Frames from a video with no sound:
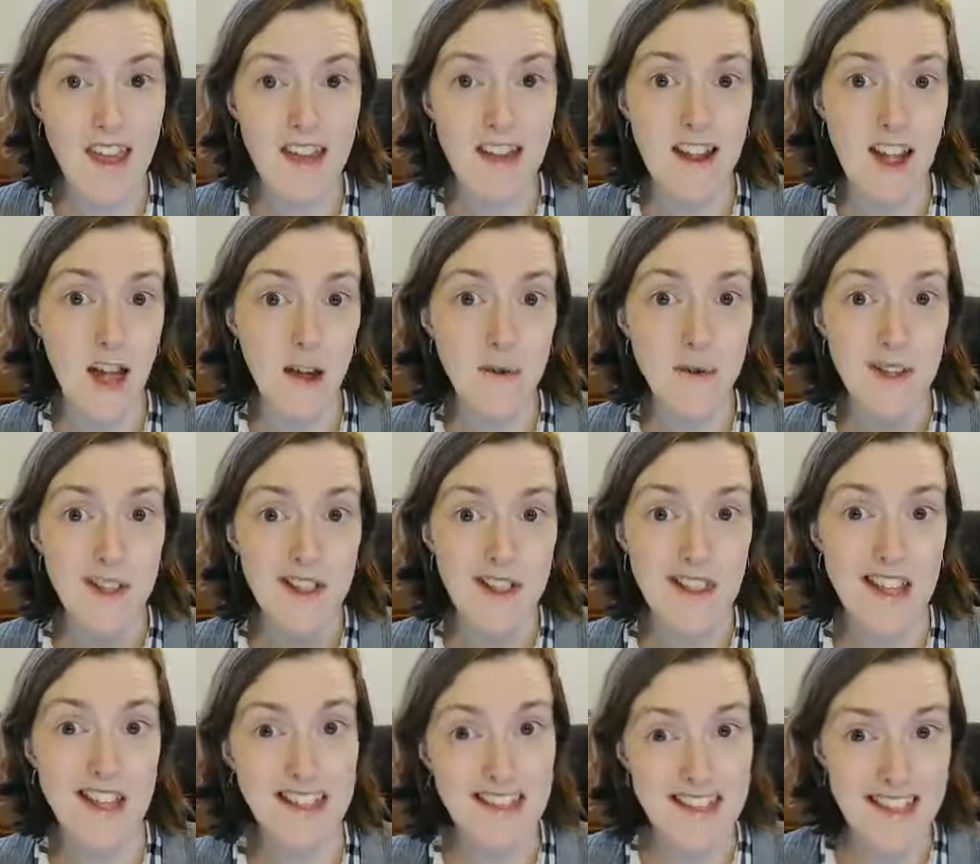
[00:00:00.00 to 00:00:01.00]
and I will
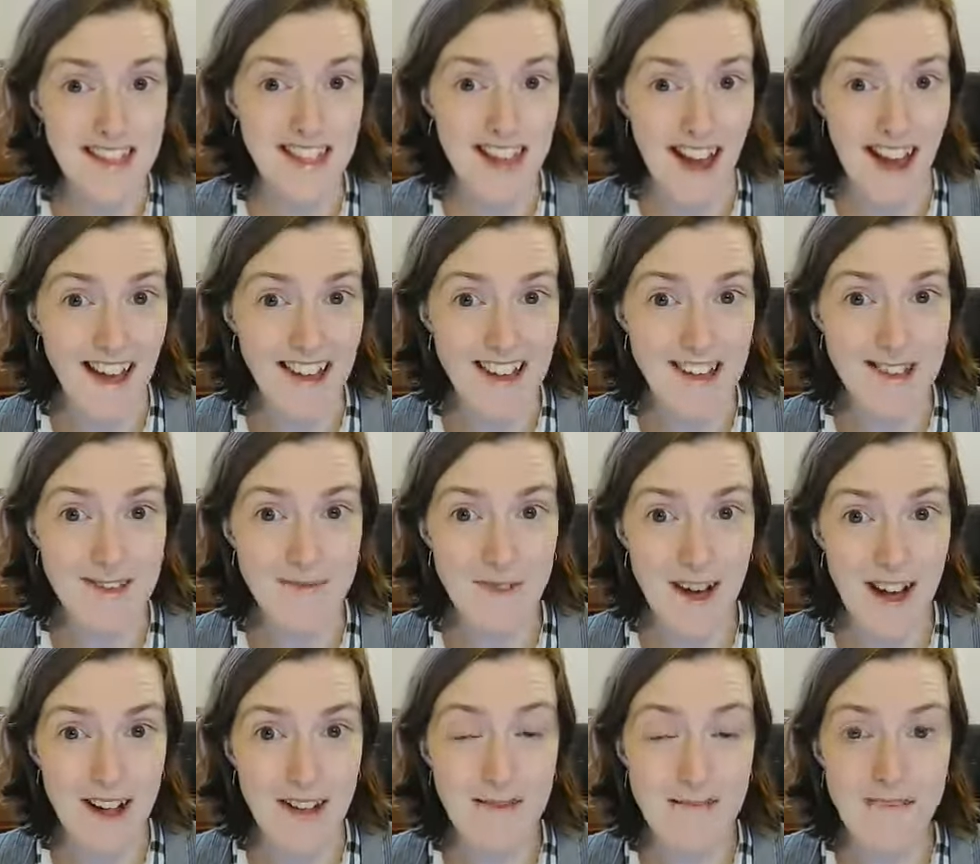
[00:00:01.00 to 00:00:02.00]
link to that as
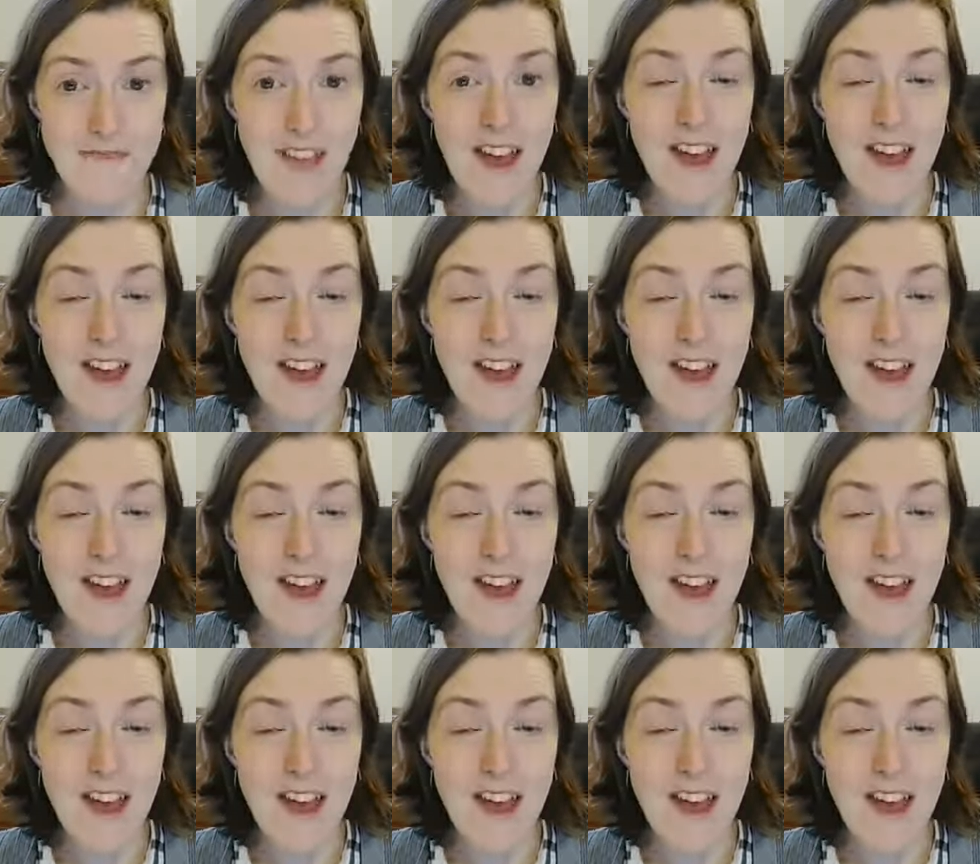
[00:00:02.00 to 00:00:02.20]
well.